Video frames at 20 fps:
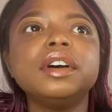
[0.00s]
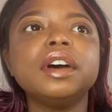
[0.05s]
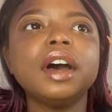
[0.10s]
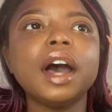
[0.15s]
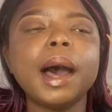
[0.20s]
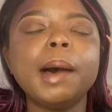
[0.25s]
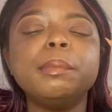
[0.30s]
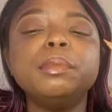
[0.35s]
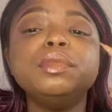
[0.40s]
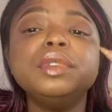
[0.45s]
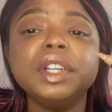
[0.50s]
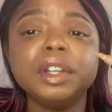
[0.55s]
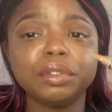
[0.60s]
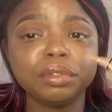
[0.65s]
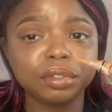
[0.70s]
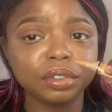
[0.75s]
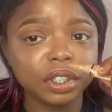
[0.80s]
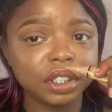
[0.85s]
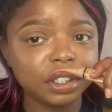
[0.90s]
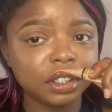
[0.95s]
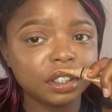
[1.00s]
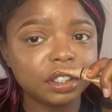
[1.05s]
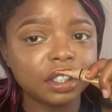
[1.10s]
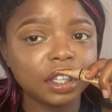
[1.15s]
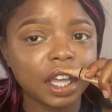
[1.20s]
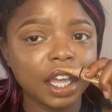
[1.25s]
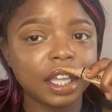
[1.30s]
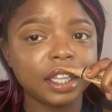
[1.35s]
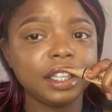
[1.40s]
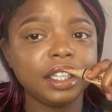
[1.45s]
I'm different.
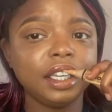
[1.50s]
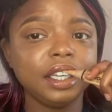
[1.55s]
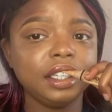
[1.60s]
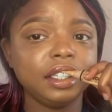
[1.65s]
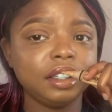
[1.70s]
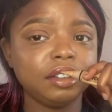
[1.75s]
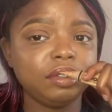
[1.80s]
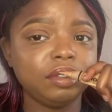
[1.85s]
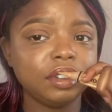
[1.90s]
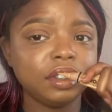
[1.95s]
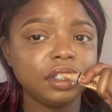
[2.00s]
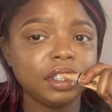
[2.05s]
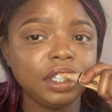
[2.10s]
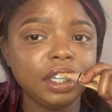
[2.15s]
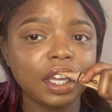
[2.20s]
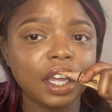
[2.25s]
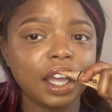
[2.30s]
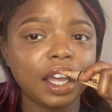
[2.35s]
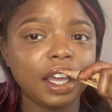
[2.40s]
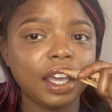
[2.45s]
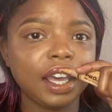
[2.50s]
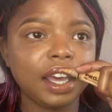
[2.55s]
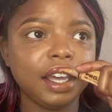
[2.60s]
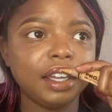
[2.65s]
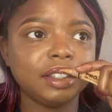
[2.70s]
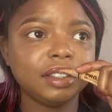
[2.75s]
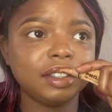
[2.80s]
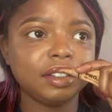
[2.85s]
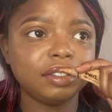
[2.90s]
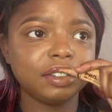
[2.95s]
I think differently. I
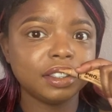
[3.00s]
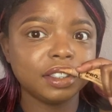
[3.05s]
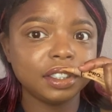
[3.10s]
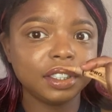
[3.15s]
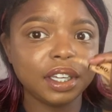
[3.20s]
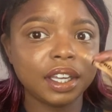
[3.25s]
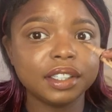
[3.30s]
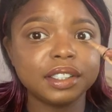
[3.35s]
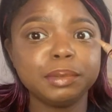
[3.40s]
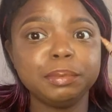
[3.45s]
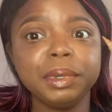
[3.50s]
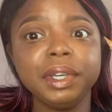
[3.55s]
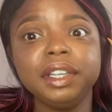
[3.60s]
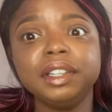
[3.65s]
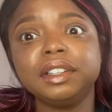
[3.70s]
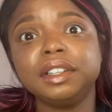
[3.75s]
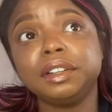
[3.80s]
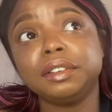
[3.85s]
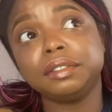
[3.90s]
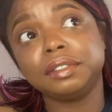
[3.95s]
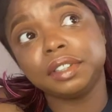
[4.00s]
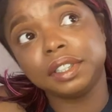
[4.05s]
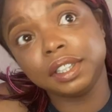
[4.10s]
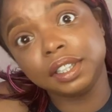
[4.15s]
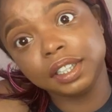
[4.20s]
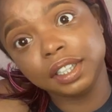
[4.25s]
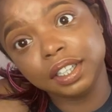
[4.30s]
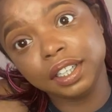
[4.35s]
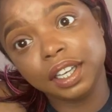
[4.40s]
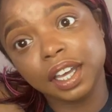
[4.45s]
act differently. I speak
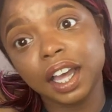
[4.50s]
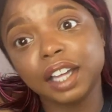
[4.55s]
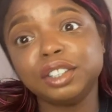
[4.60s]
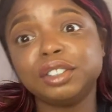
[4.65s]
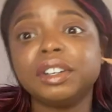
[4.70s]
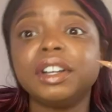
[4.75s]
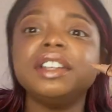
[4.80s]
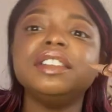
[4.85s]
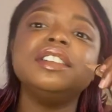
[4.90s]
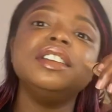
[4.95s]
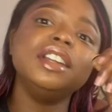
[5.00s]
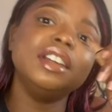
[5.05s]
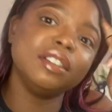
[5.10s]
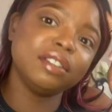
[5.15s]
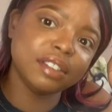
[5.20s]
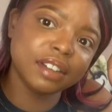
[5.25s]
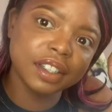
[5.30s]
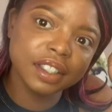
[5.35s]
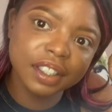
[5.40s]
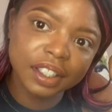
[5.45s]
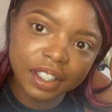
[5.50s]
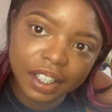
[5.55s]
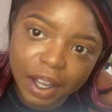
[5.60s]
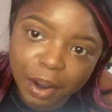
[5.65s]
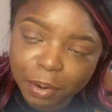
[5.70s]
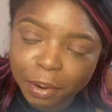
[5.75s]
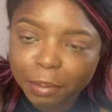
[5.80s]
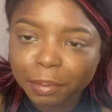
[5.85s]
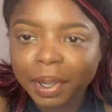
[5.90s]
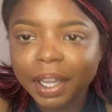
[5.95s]
differently. I dress differently. I
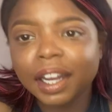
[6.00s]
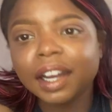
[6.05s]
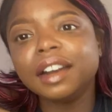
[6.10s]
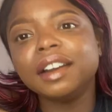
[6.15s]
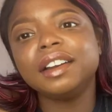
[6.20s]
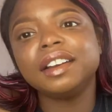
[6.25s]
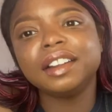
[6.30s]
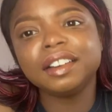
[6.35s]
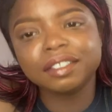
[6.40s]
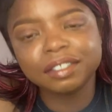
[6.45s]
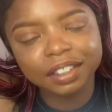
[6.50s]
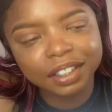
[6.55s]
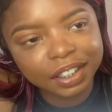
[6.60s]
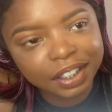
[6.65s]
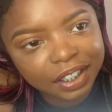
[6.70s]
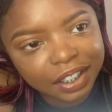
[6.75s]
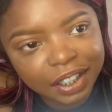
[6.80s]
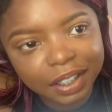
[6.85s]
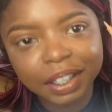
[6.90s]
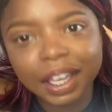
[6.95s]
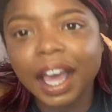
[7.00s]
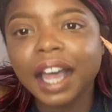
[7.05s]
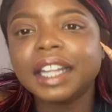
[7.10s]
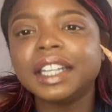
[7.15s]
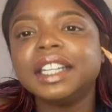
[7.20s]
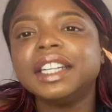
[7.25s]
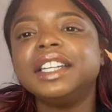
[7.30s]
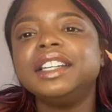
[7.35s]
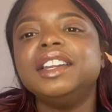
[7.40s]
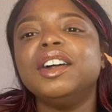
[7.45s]
wear my hair differently. I
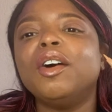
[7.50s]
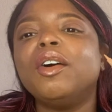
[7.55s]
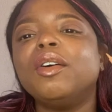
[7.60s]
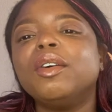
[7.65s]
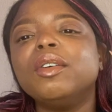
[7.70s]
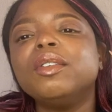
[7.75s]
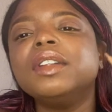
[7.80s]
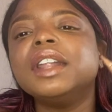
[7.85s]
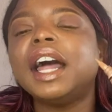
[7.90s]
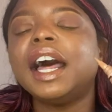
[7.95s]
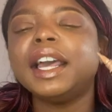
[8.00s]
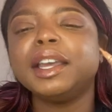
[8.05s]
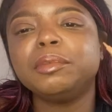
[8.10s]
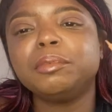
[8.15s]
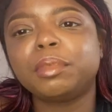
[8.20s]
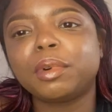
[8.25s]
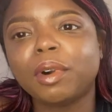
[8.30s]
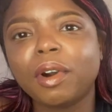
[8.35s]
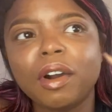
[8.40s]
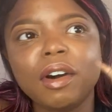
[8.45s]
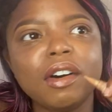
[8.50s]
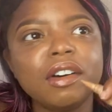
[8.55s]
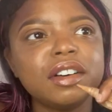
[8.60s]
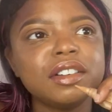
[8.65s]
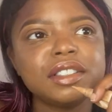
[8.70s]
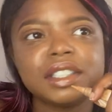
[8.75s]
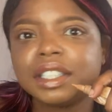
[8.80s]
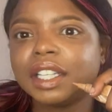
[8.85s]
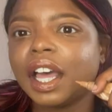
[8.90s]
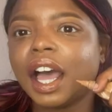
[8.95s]
don't like
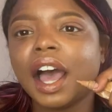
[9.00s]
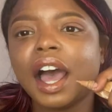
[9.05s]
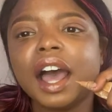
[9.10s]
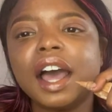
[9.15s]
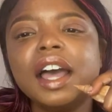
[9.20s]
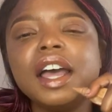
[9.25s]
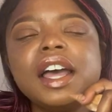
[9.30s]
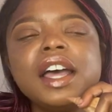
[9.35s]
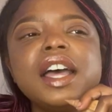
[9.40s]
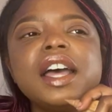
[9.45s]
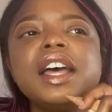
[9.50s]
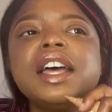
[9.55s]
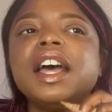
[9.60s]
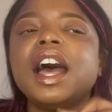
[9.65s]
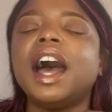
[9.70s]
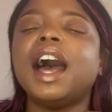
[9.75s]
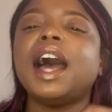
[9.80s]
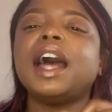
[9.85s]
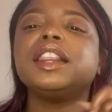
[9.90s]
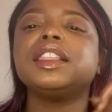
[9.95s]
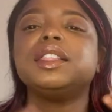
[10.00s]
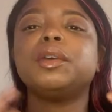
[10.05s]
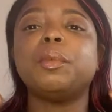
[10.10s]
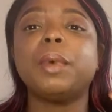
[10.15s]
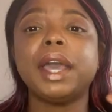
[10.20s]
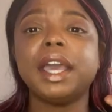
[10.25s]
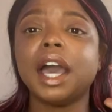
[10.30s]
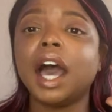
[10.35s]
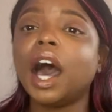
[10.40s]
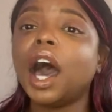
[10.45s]
bras. The
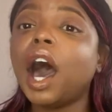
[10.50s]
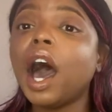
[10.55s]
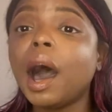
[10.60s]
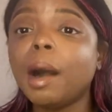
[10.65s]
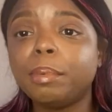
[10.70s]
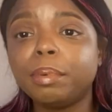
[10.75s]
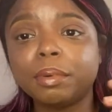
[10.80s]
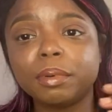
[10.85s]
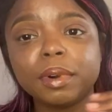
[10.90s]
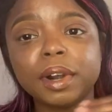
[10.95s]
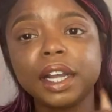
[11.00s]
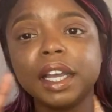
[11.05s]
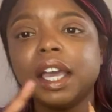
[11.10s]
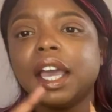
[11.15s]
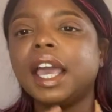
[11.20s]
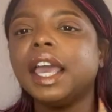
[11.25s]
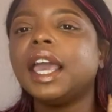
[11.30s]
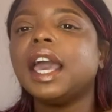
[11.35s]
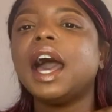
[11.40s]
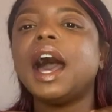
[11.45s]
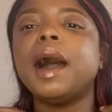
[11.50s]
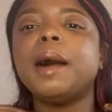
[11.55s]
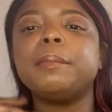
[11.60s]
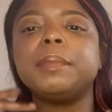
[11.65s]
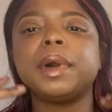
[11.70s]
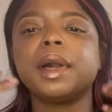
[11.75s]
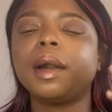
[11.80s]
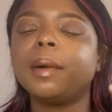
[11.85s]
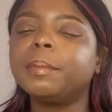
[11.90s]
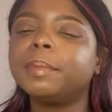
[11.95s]
way I operate, I'm
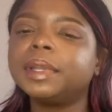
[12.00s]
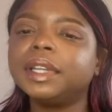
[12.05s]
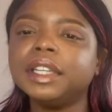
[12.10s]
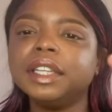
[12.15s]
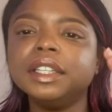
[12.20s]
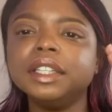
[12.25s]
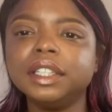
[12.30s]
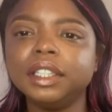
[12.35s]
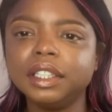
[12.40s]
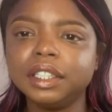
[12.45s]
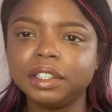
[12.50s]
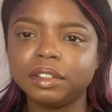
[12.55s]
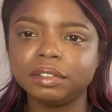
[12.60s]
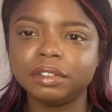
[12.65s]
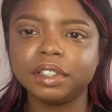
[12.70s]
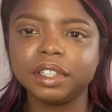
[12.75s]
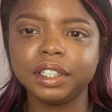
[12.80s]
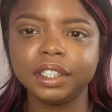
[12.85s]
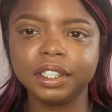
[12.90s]
a completely different